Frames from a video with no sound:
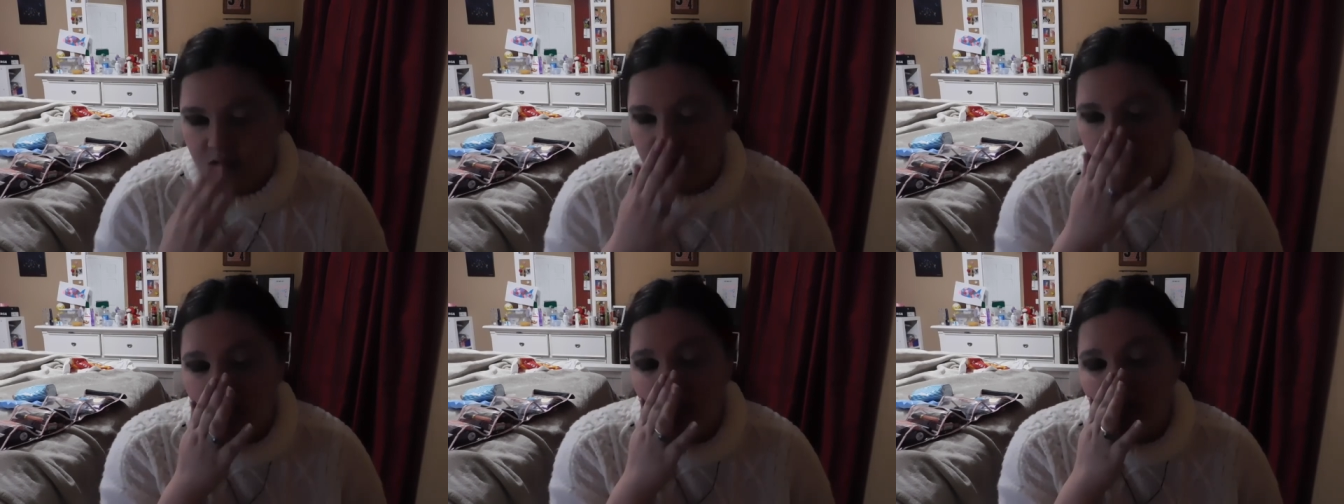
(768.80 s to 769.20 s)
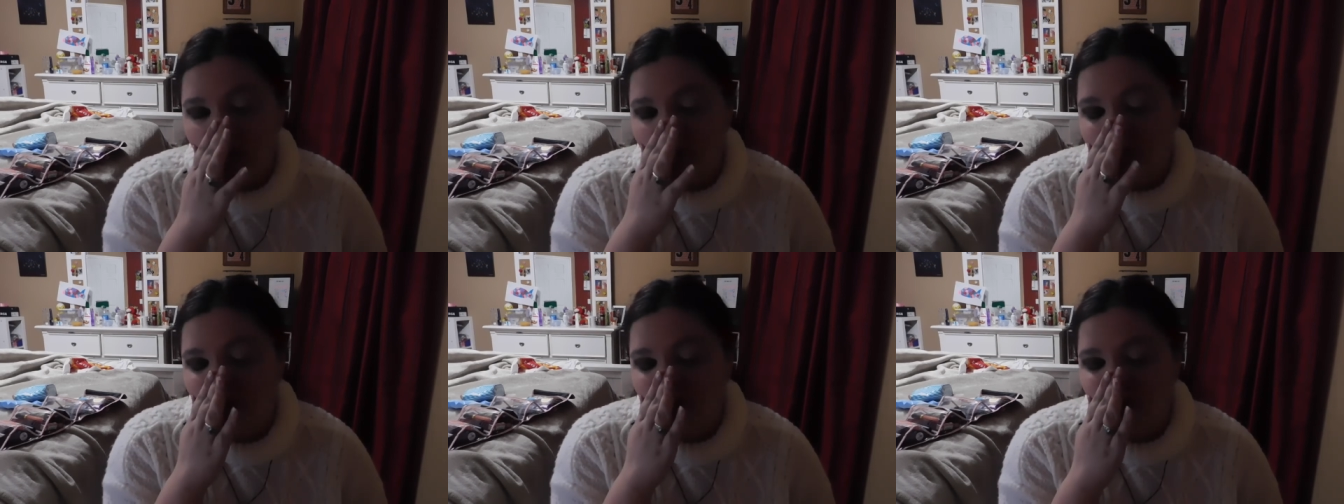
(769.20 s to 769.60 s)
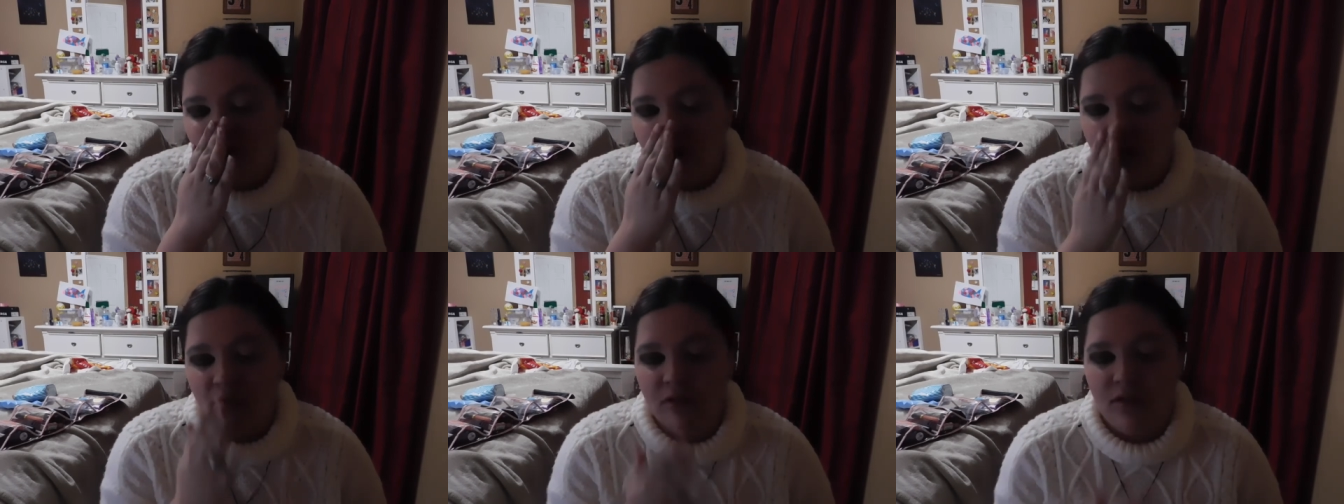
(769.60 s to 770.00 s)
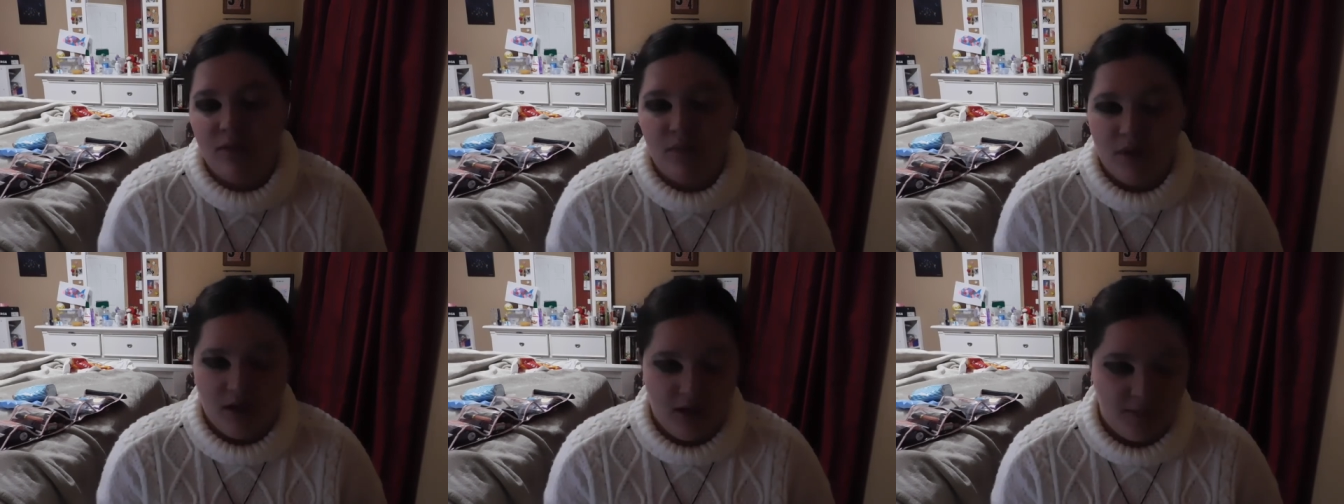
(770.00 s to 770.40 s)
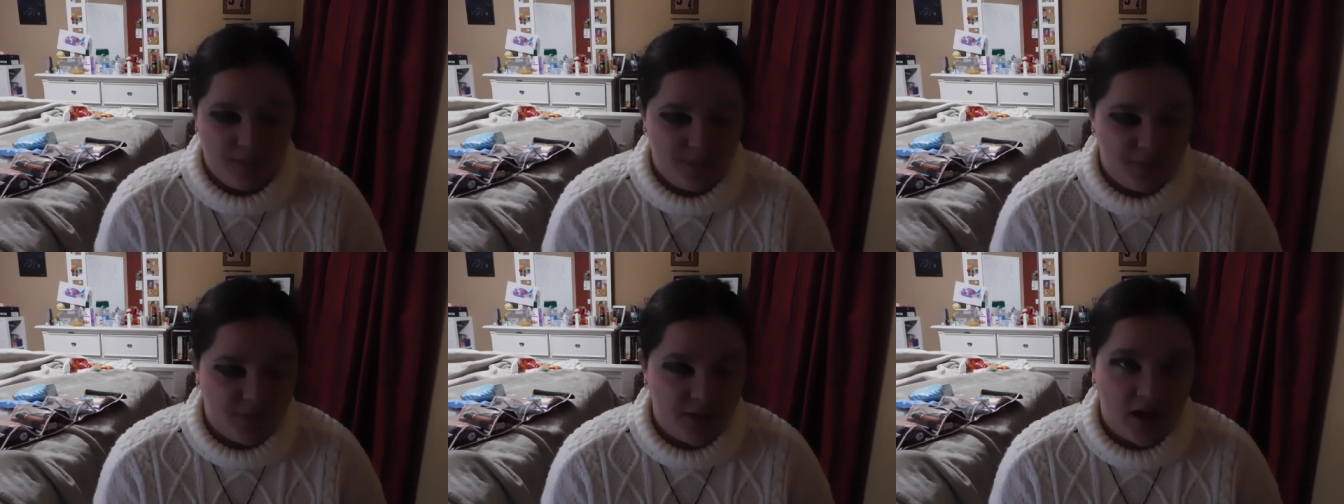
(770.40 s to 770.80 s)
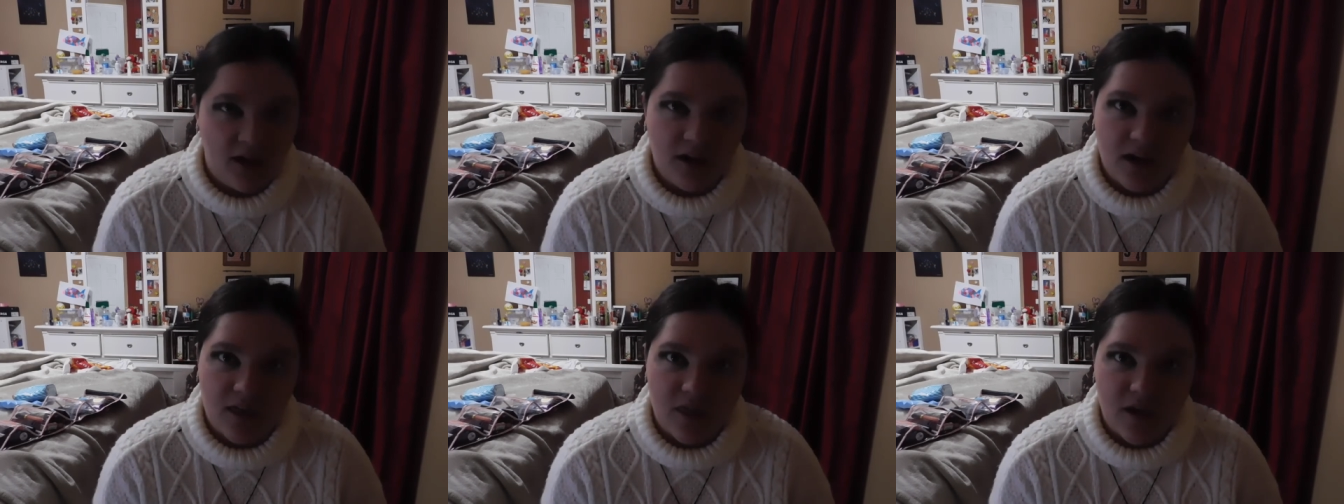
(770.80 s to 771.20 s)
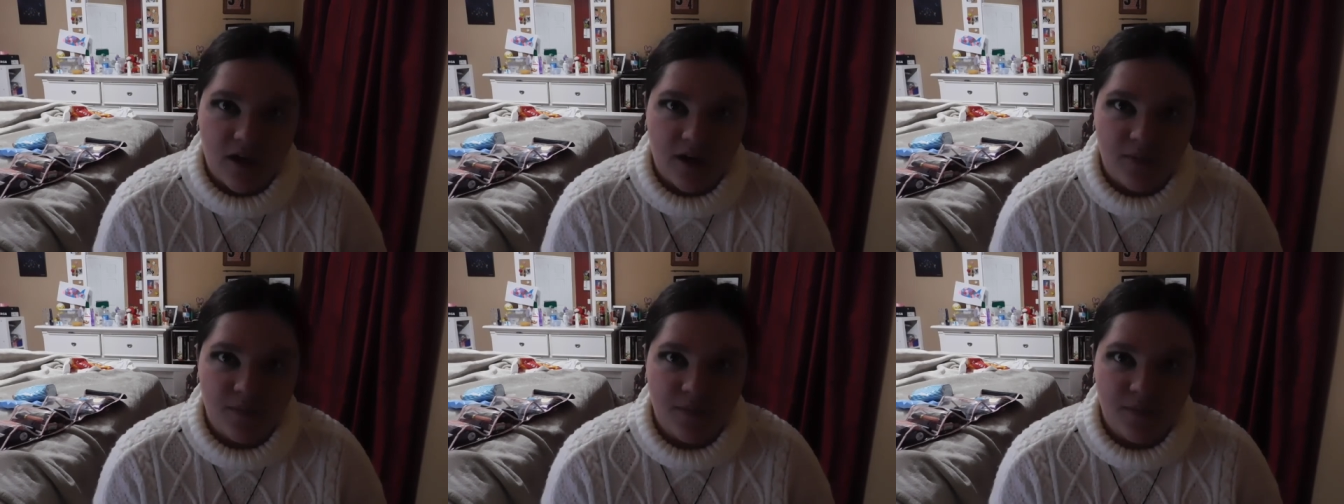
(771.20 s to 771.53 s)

He's so much better than me. I'll get there.